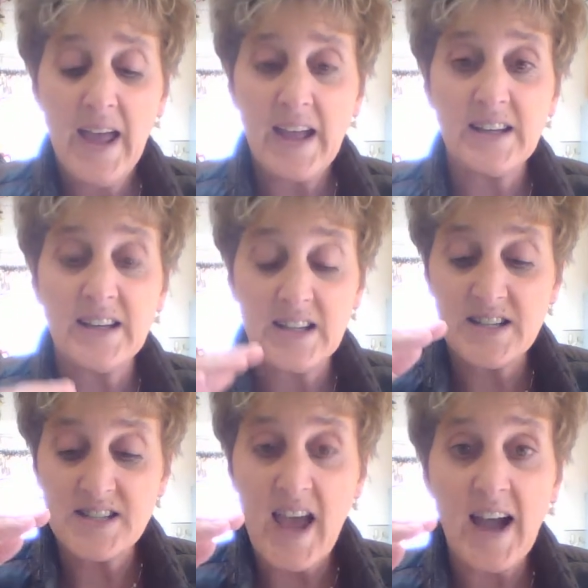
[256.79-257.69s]
And it
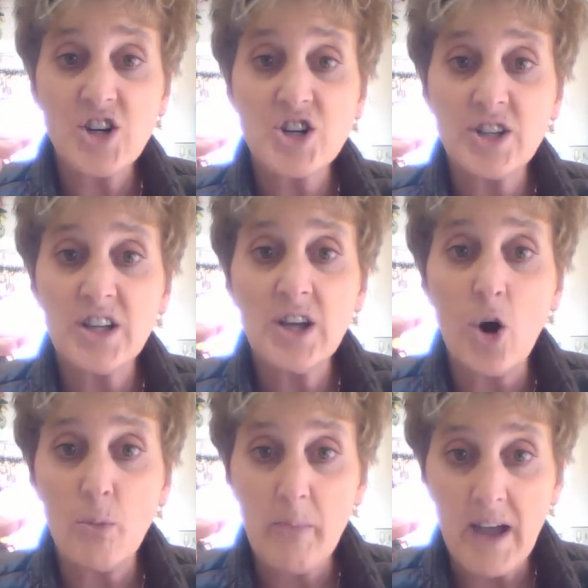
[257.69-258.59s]
is actually
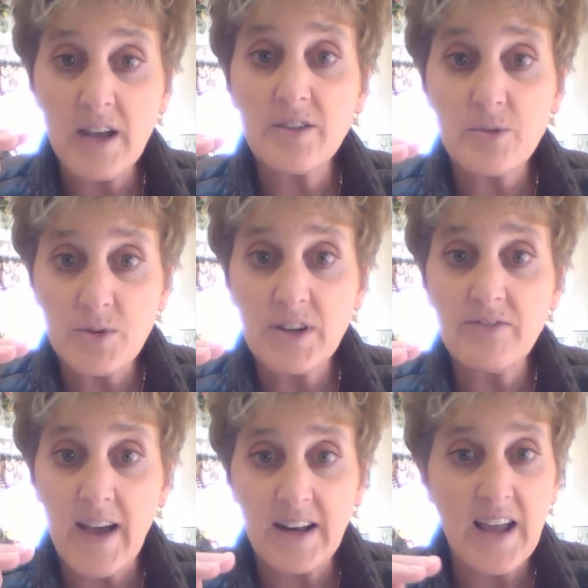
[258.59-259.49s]
omega-3
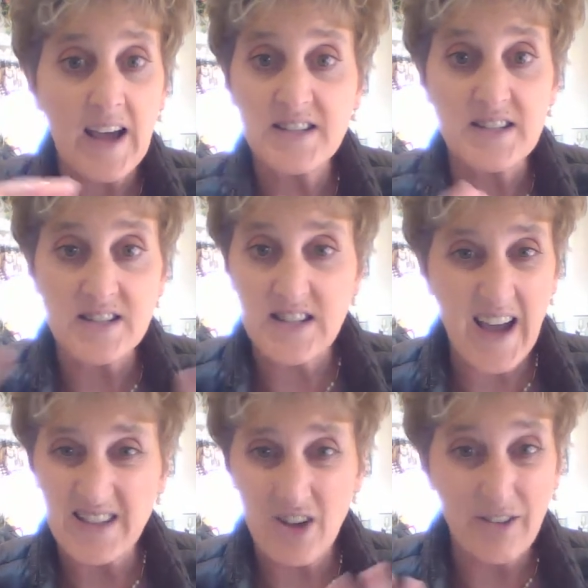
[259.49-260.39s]
fatty acids that
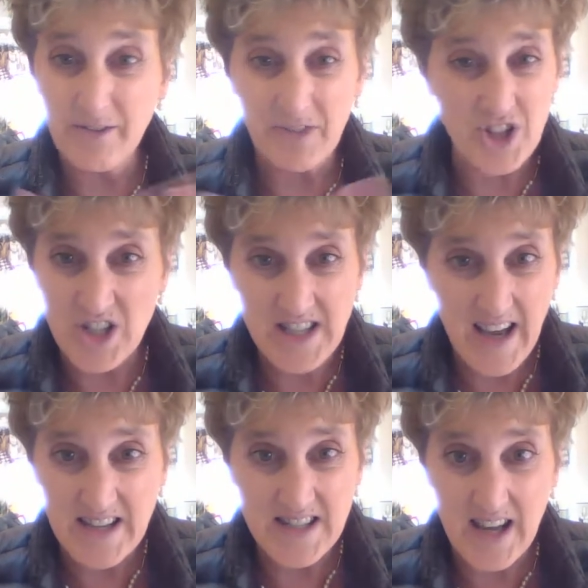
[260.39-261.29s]
has all the fishy
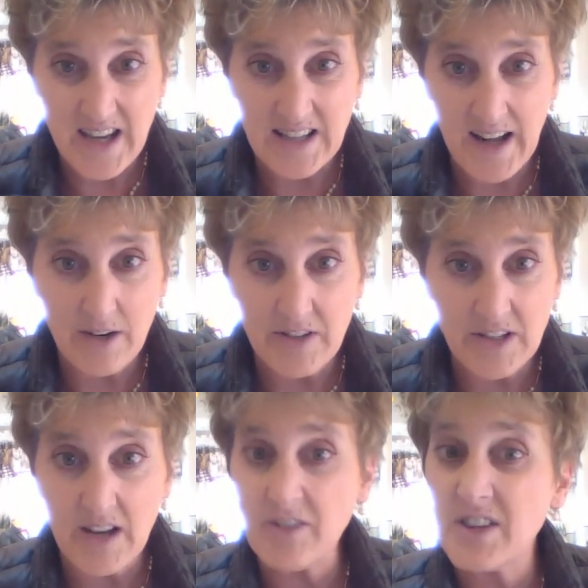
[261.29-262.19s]
taste taken out of it and
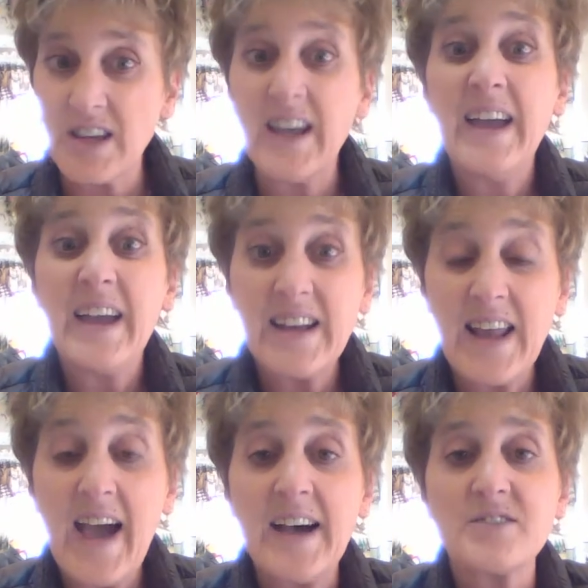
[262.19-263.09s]
everything. It
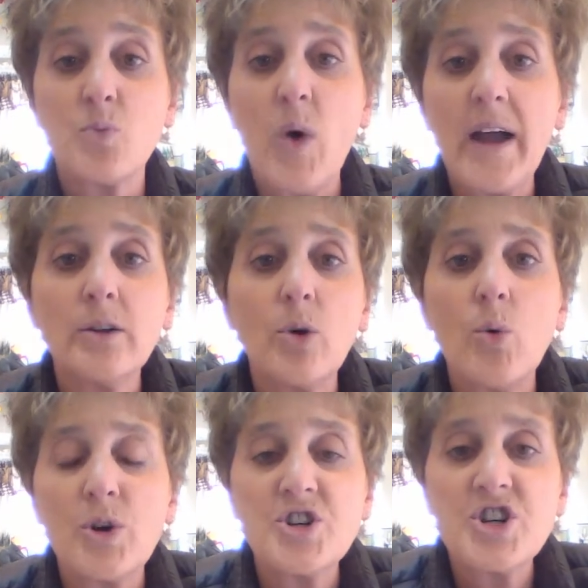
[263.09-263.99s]
has wild
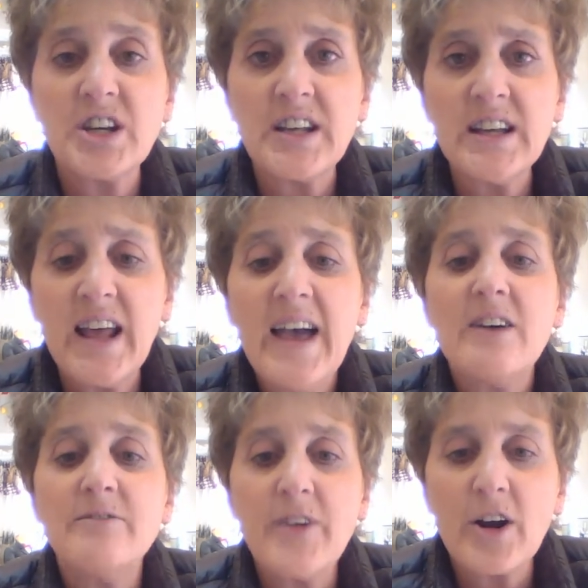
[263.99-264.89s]
orange in it.
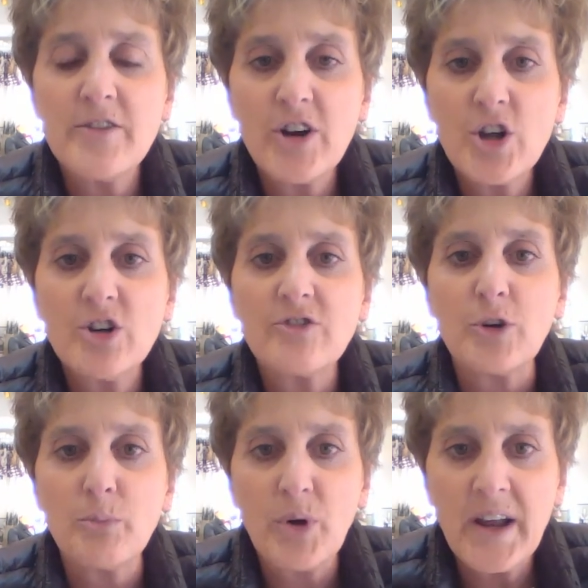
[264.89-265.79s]
Very, very good
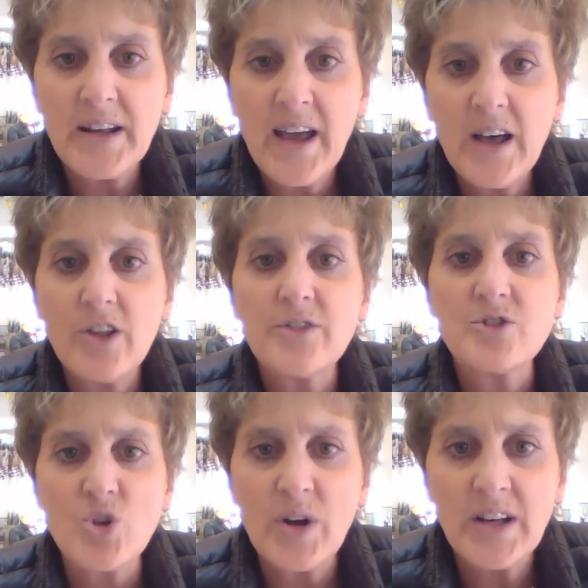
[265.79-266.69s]
for brain health,
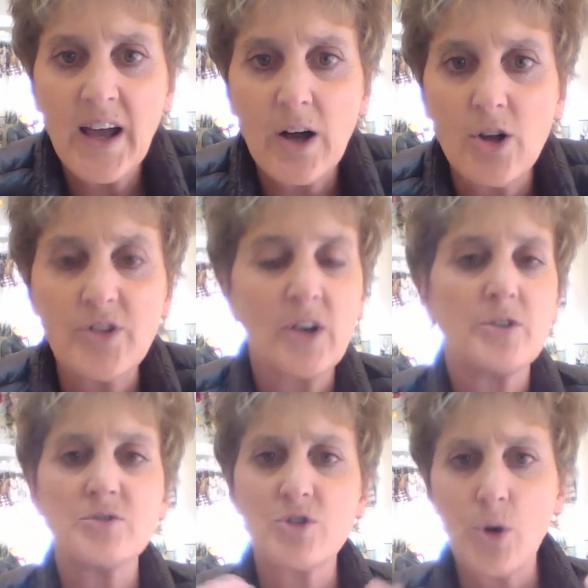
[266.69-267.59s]
joint health, all
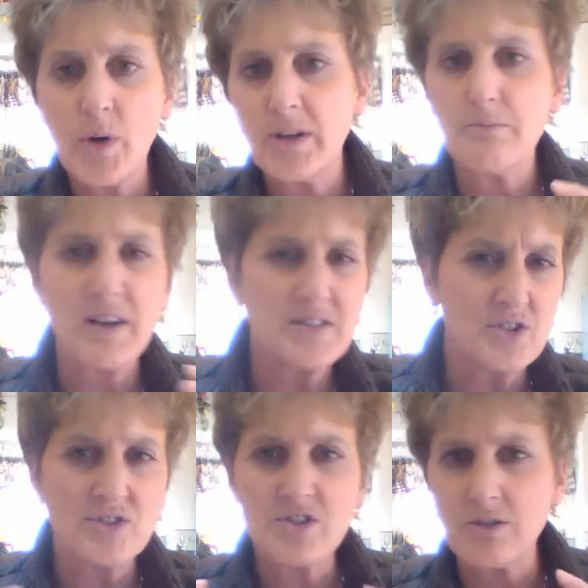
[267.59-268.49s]
those growing
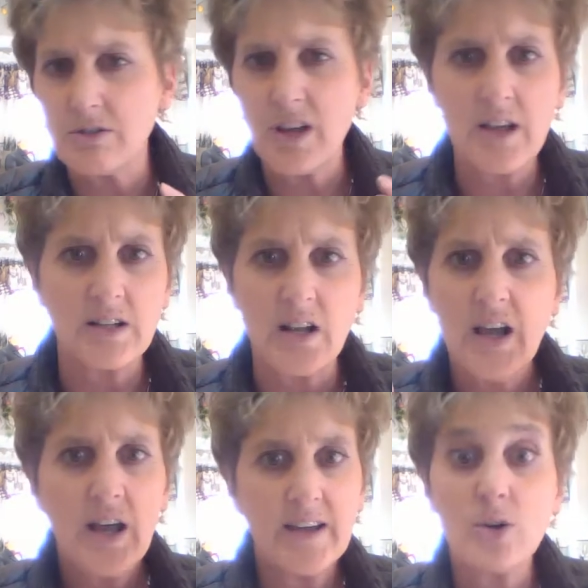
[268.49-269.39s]
muscles
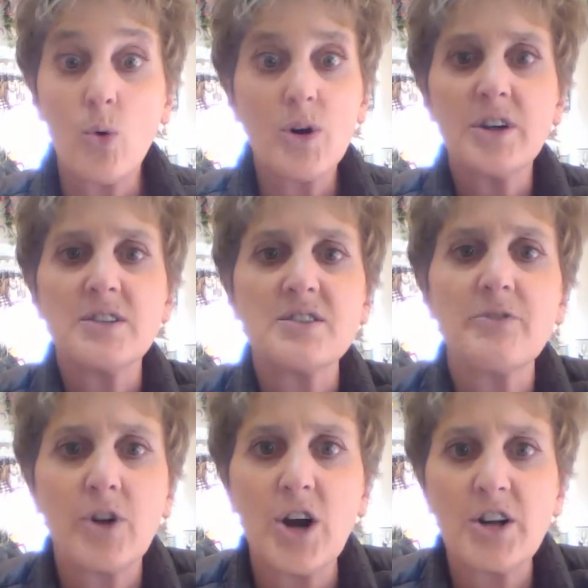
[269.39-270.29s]
and organs
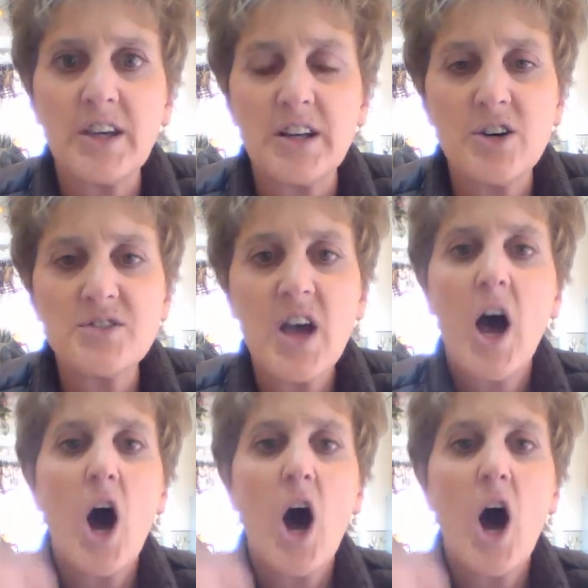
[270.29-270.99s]
for our kiddos.